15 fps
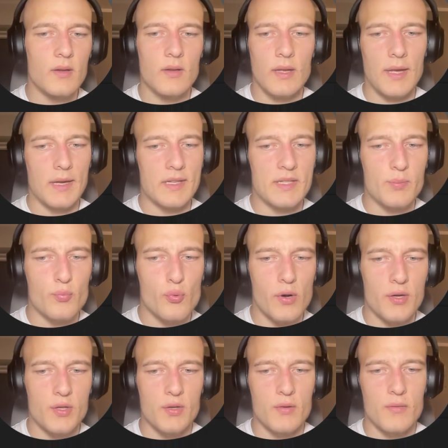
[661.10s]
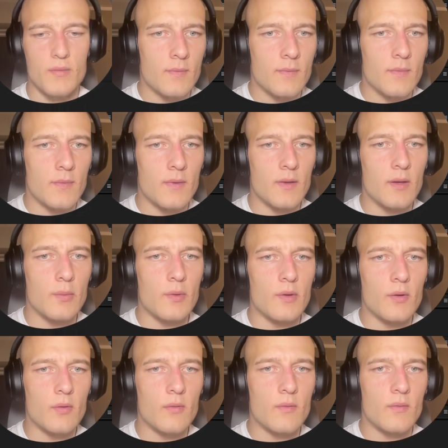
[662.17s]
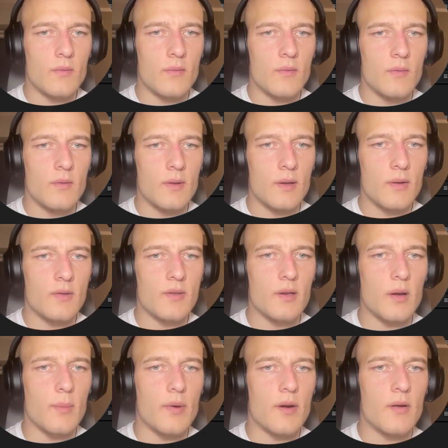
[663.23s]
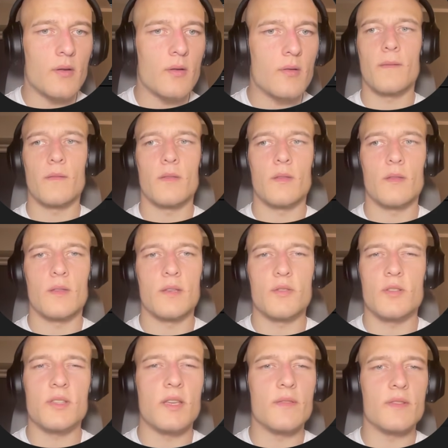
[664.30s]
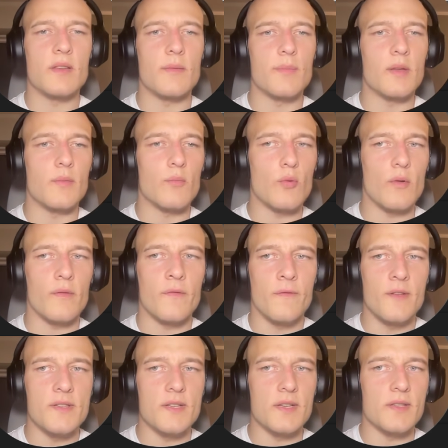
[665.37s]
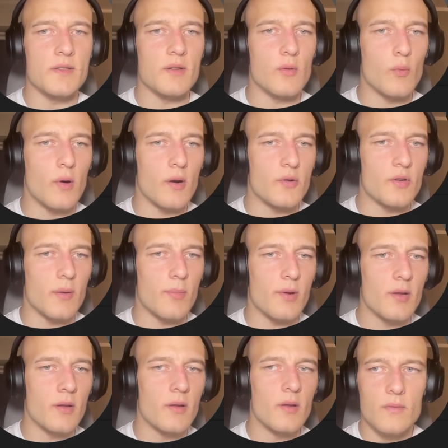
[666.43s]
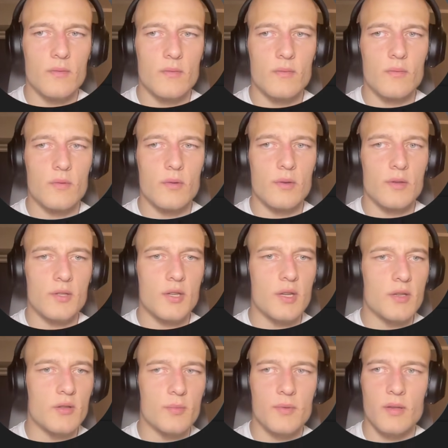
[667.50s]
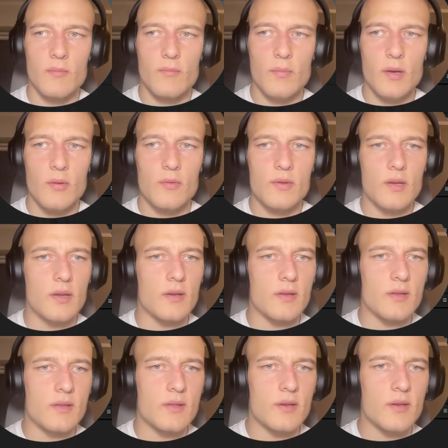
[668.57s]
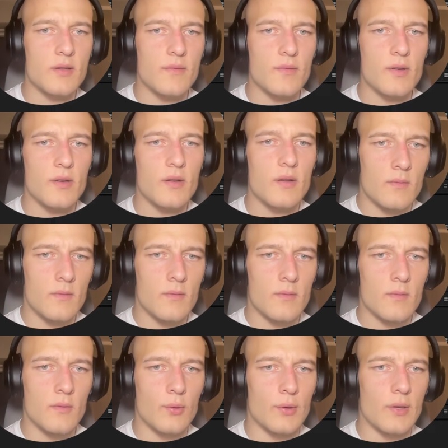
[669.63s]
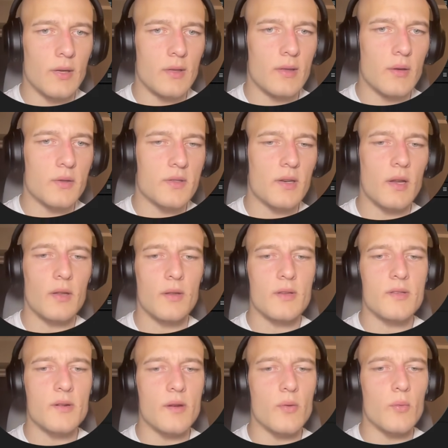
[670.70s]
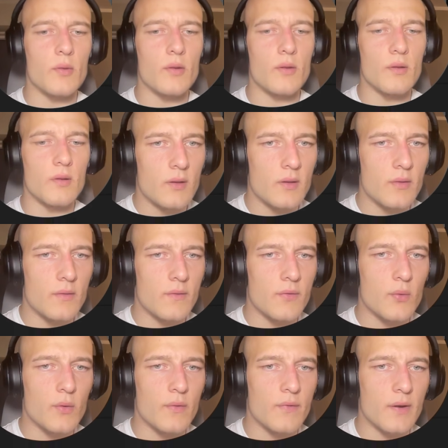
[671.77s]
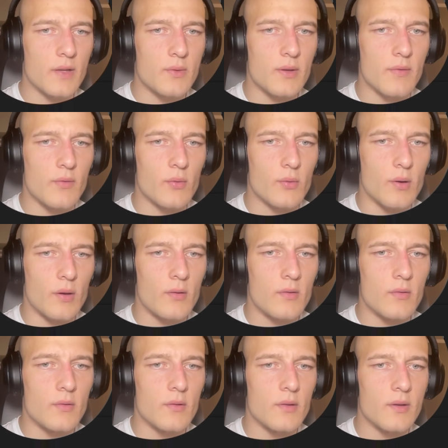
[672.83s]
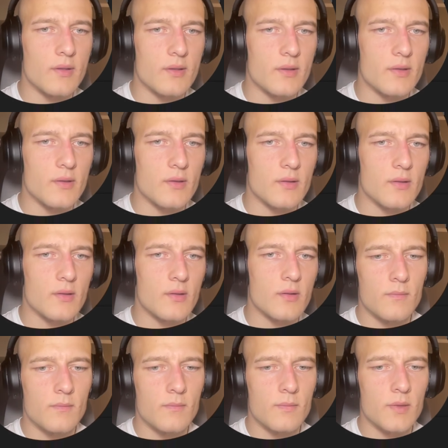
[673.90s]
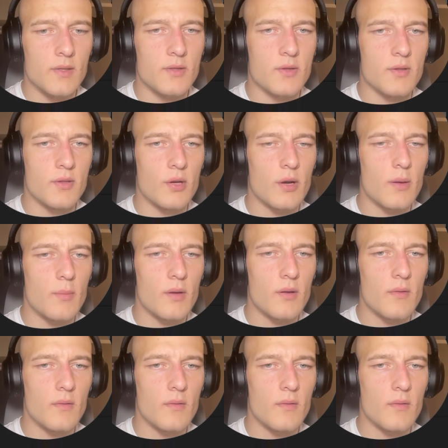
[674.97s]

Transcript: expression. There we go. That looks a lot better. This just gives it a bit more physics to the water droplet. I'm going to change up the amount and the size of it. Okay, that looks a lot nicer now with the few effects we have going on. Nice, nice, nice. Let's just time it,